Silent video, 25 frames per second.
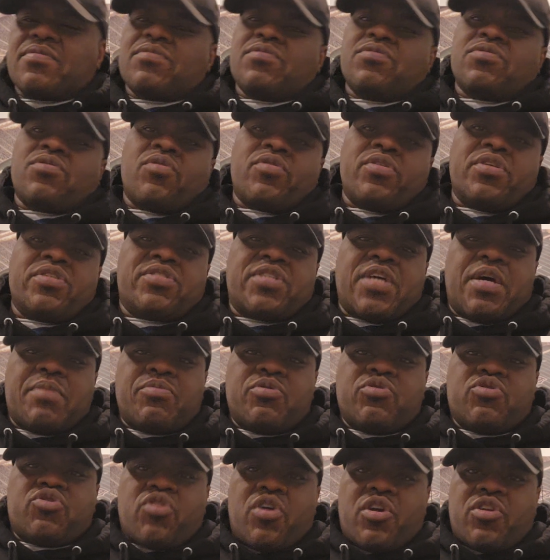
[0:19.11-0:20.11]
Anytime
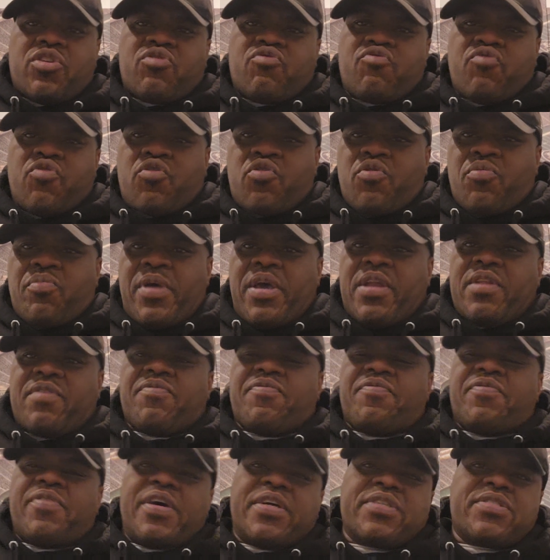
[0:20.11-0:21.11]
you're trying to grow and
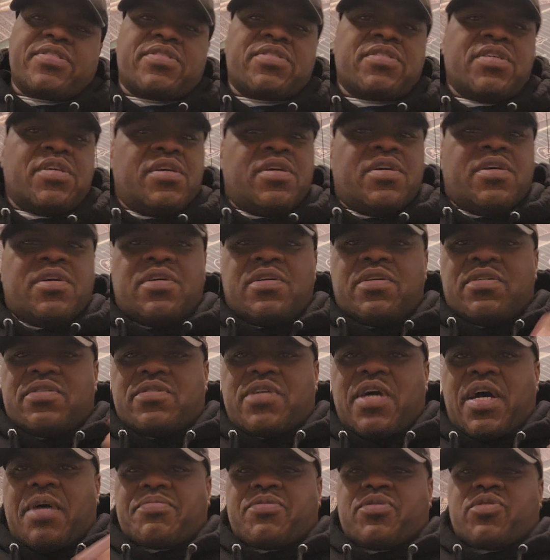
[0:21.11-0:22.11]
manifest,
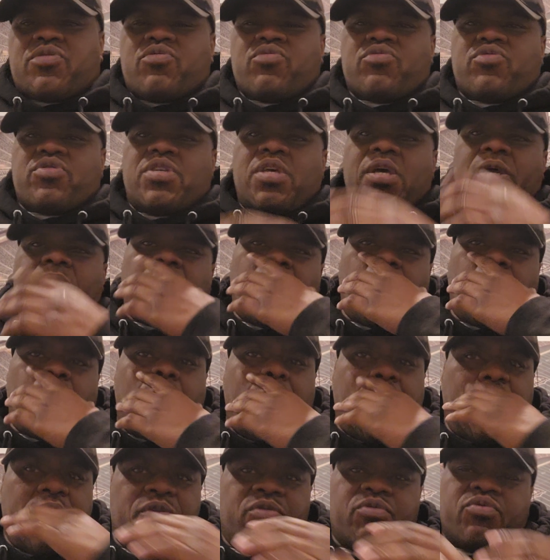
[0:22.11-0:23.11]
obstacles get in the
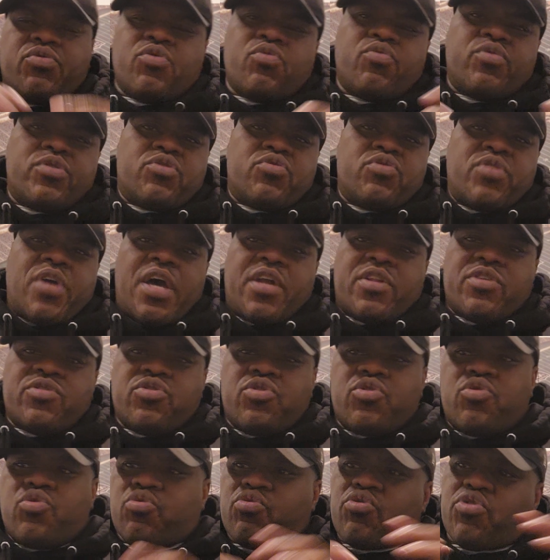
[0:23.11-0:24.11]
way and you do what you got to
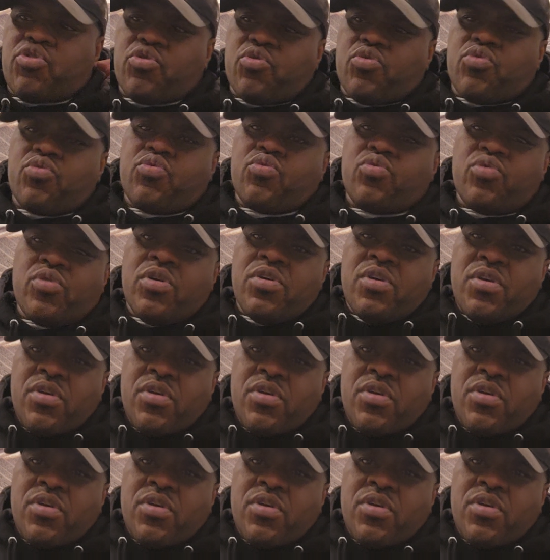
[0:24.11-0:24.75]
do to